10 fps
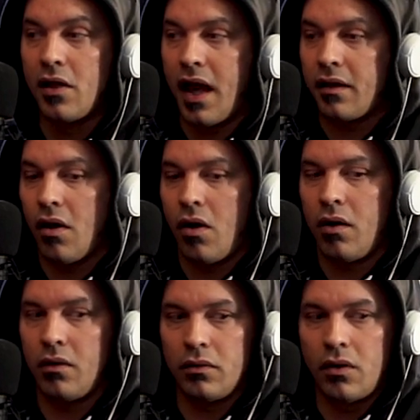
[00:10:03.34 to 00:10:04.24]
you're like,
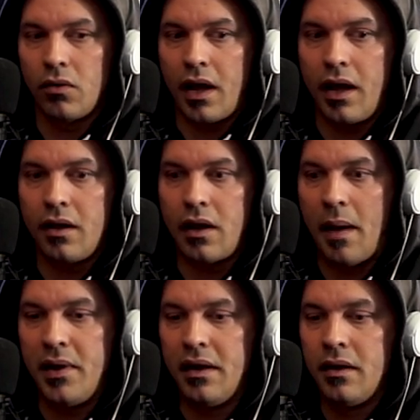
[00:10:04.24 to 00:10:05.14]
oh, okay. I
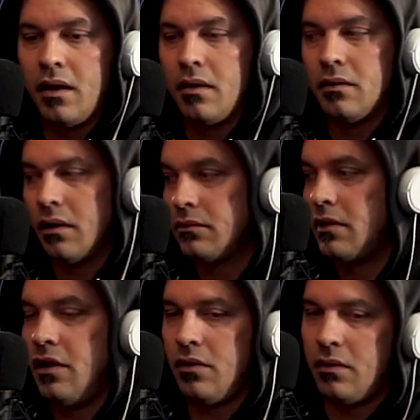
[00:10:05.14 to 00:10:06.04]
mean, yeah.
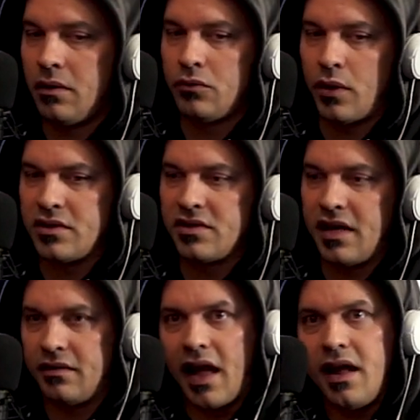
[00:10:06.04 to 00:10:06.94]
Do I just
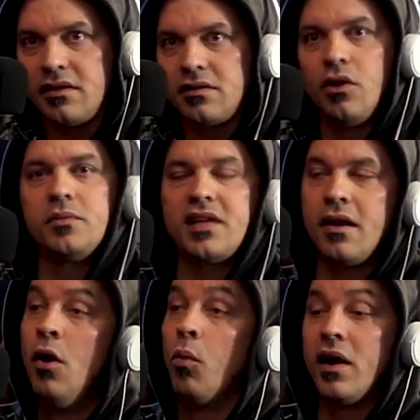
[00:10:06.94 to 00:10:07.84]
say thanks? You know what I'm saying?
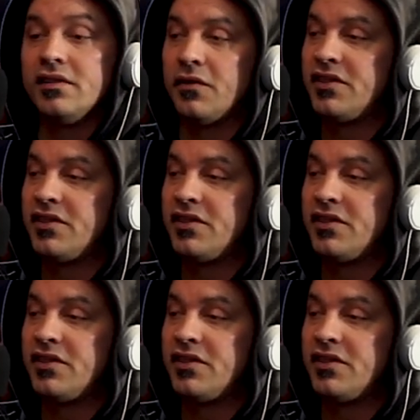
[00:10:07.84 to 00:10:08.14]
Yeah, yeah. Whereas if